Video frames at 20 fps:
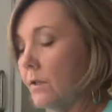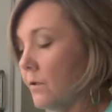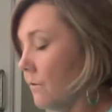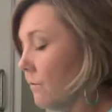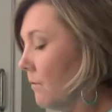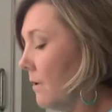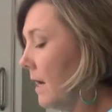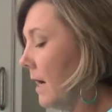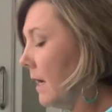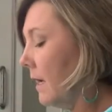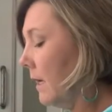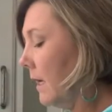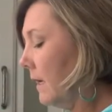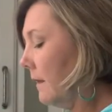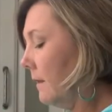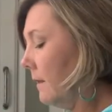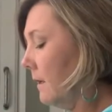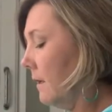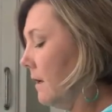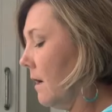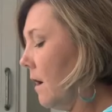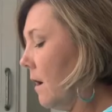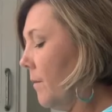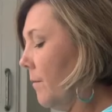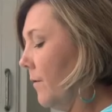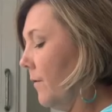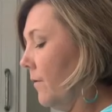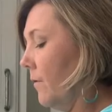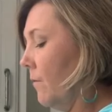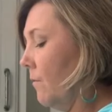right at the
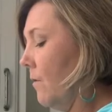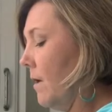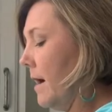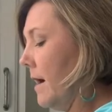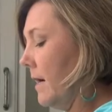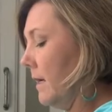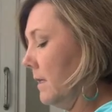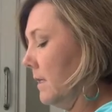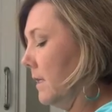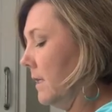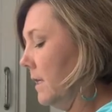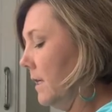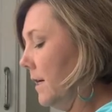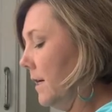top of the wax here.